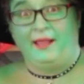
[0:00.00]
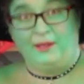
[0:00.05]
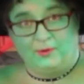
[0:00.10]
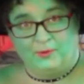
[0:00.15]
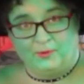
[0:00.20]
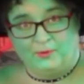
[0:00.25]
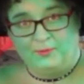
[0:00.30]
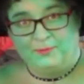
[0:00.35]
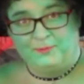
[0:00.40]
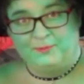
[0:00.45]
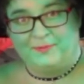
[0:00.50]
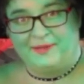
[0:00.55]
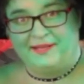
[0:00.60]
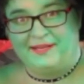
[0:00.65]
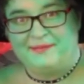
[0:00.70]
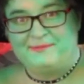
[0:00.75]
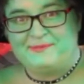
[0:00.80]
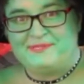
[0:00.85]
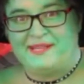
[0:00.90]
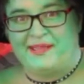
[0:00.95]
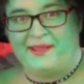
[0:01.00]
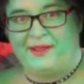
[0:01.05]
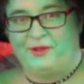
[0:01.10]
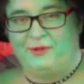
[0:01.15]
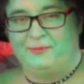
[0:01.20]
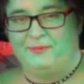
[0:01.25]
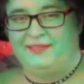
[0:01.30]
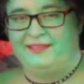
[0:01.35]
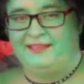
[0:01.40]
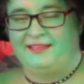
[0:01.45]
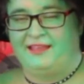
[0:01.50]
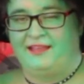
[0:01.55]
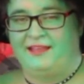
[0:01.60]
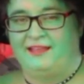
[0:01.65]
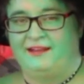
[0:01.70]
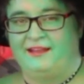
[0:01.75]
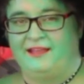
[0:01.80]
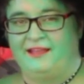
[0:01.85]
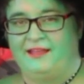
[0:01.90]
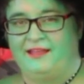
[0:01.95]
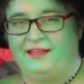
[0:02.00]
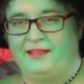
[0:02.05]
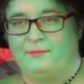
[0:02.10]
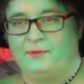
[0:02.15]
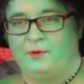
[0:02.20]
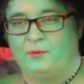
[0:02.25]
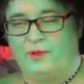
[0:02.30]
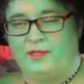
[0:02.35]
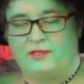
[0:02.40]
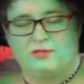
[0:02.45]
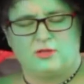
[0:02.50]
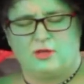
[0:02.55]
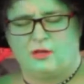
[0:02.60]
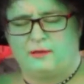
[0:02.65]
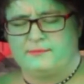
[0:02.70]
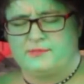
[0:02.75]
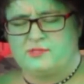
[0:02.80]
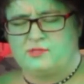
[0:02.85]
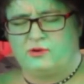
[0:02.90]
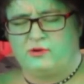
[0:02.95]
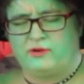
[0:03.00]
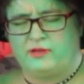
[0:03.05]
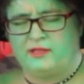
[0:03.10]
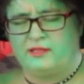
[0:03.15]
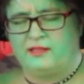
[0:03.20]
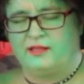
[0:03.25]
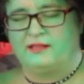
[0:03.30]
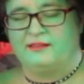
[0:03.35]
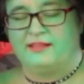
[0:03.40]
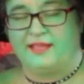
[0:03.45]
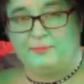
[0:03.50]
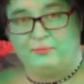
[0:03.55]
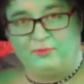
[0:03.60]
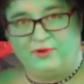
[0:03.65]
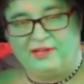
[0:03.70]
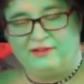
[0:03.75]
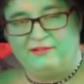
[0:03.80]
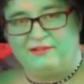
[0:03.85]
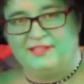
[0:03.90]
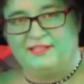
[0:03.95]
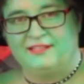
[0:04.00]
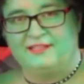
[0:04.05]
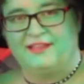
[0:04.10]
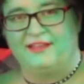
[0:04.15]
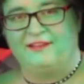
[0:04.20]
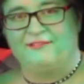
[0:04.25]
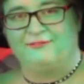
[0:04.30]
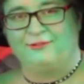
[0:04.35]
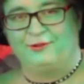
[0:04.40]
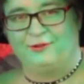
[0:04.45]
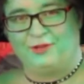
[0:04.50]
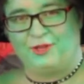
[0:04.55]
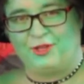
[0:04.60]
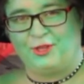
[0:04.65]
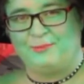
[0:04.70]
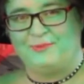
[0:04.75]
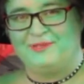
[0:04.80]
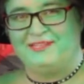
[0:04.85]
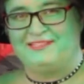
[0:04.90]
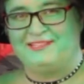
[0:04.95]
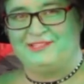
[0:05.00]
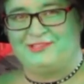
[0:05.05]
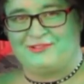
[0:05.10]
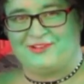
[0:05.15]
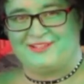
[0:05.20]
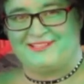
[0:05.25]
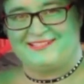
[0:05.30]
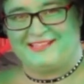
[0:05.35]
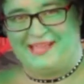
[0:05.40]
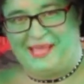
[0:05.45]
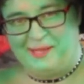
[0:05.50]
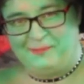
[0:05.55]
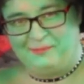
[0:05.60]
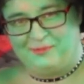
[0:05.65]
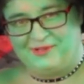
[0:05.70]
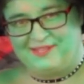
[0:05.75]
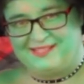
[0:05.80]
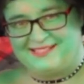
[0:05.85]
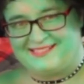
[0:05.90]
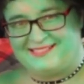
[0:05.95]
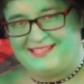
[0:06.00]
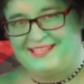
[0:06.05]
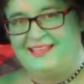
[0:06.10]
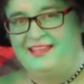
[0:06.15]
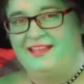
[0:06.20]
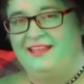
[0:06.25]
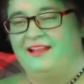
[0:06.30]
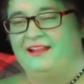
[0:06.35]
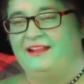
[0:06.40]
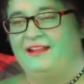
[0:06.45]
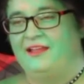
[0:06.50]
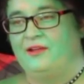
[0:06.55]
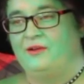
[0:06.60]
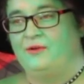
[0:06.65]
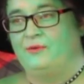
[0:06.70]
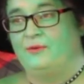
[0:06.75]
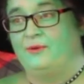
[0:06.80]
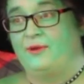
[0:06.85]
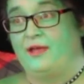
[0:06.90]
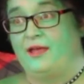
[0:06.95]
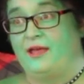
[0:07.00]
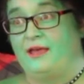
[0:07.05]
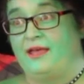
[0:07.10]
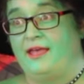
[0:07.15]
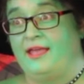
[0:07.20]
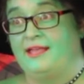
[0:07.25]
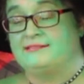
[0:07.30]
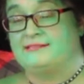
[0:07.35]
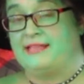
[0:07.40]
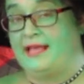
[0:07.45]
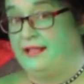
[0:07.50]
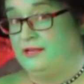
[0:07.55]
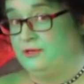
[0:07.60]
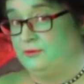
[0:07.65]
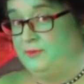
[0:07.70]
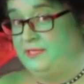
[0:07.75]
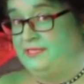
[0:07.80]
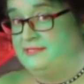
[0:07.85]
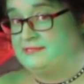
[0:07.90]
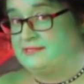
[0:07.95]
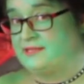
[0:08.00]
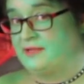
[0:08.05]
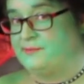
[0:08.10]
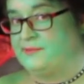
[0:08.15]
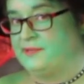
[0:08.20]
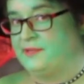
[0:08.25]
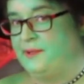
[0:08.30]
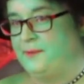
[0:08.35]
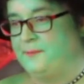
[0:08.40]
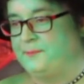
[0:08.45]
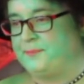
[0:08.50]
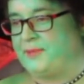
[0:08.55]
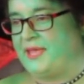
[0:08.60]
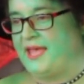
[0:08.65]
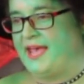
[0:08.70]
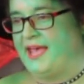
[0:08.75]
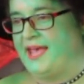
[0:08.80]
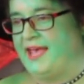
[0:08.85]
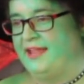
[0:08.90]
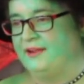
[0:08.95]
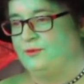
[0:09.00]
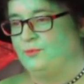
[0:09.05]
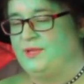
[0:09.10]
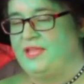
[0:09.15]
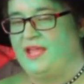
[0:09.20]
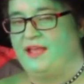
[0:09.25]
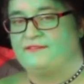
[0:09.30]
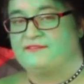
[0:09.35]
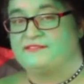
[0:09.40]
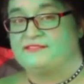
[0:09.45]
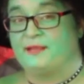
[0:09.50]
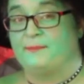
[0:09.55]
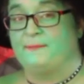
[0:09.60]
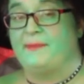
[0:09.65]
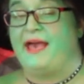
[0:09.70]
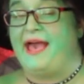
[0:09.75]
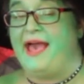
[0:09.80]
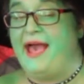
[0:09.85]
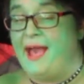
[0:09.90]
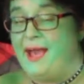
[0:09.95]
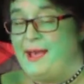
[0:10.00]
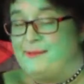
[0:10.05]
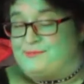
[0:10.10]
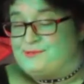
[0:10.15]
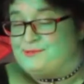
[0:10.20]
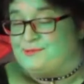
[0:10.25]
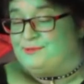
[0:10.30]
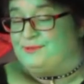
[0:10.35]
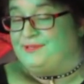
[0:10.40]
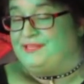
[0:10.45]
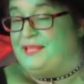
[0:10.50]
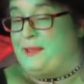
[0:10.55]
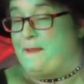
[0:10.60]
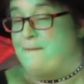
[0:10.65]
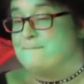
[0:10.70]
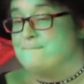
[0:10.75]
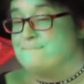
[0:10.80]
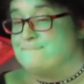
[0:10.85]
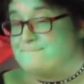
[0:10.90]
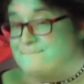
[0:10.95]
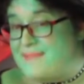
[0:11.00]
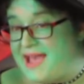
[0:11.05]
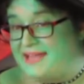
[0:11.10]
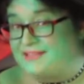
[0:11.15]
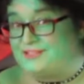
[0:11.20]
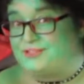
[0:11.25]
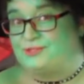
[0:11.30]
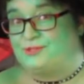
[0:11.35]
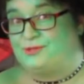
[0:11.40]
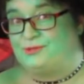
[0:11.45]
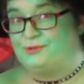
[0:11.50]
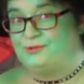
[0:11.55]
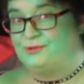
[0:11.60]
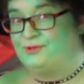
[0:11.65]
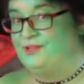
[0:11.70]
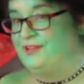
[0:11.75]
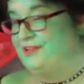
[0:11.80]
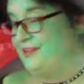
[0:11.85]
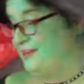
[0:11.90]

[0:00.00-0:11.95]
Hello, my name's Naomi, and I am a librarian at Falkirk Community Trust Libraries. Now, it's Hallowe'en's coming up, and we have some absolutely magical